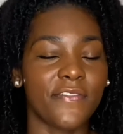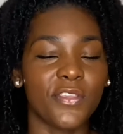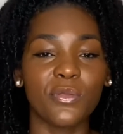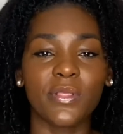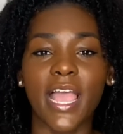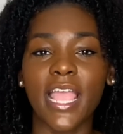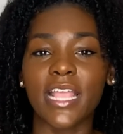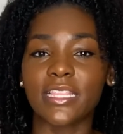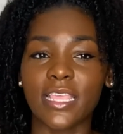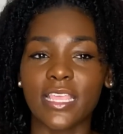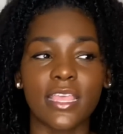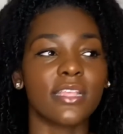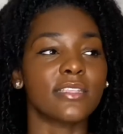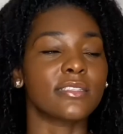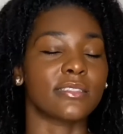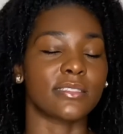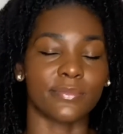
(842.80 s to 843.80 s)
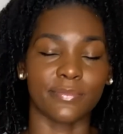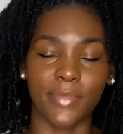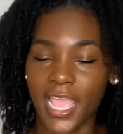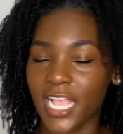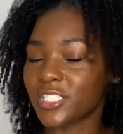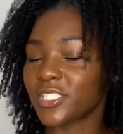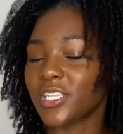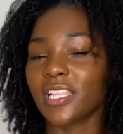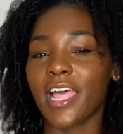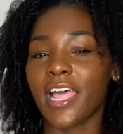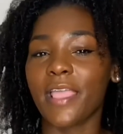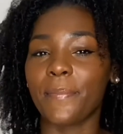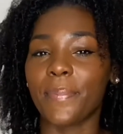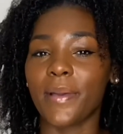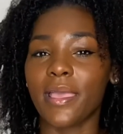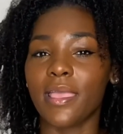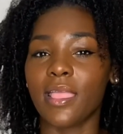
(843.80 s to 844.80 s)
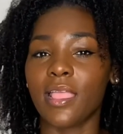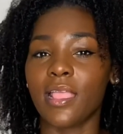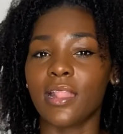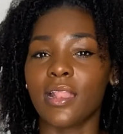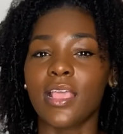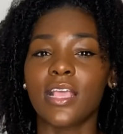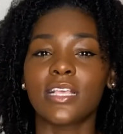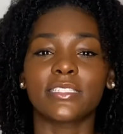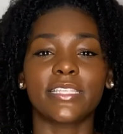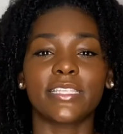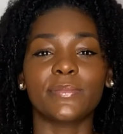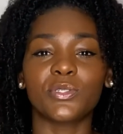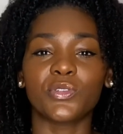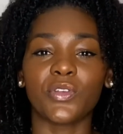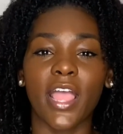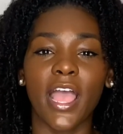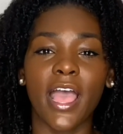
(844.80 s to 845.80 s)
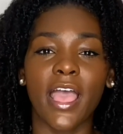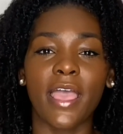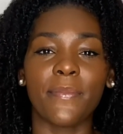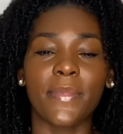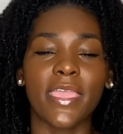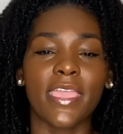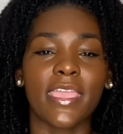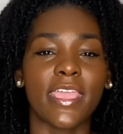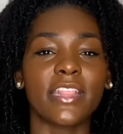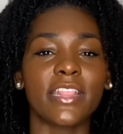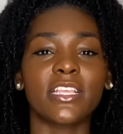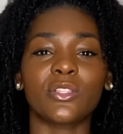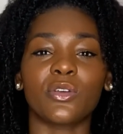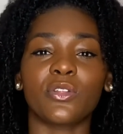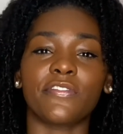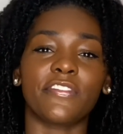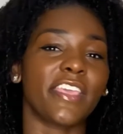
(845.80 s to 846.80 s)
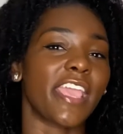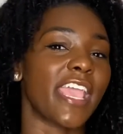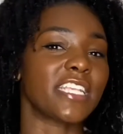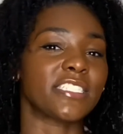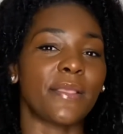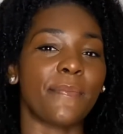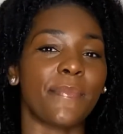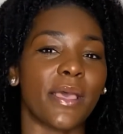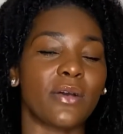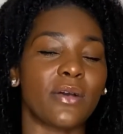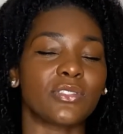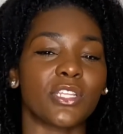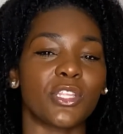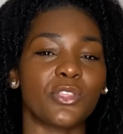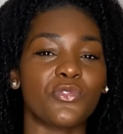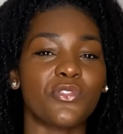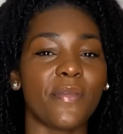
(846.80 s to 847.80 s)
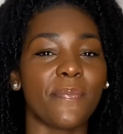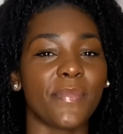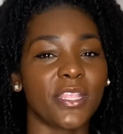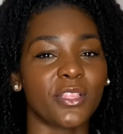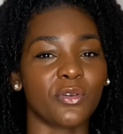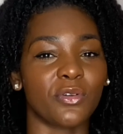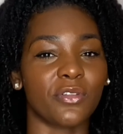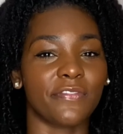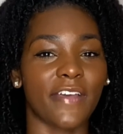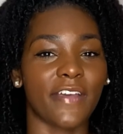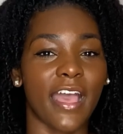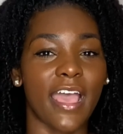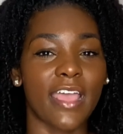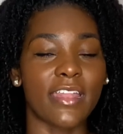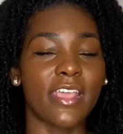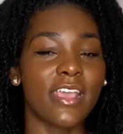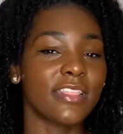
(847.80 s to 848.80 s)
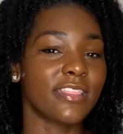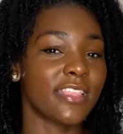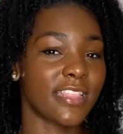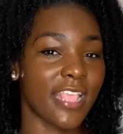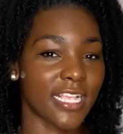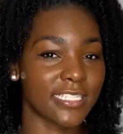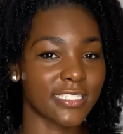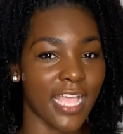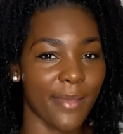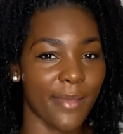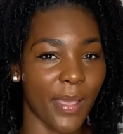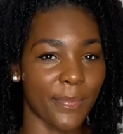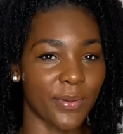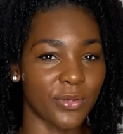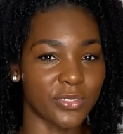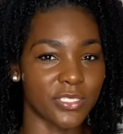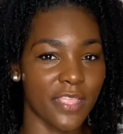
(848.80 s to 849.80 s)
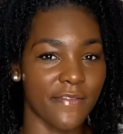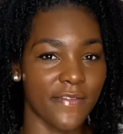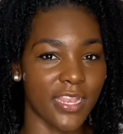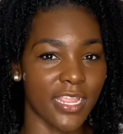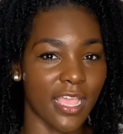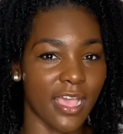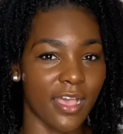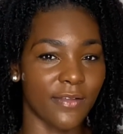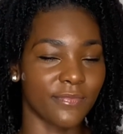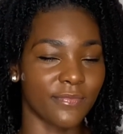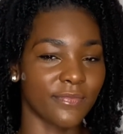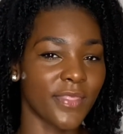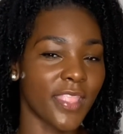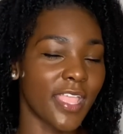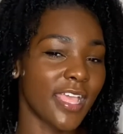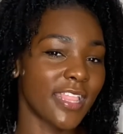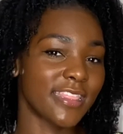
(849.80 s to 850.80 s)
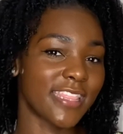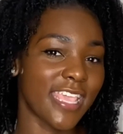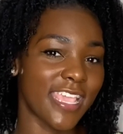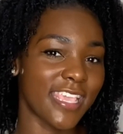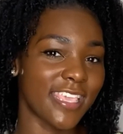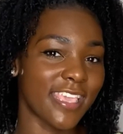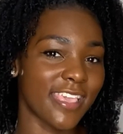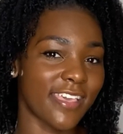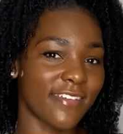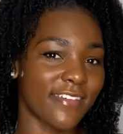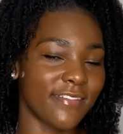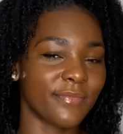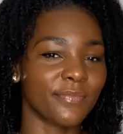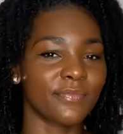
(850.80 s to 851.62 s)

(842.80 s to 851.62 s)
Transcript: you liked it, smash that like button, subscribe, and hit the notification bell so that you can be notified the next time I post a video. Thank you.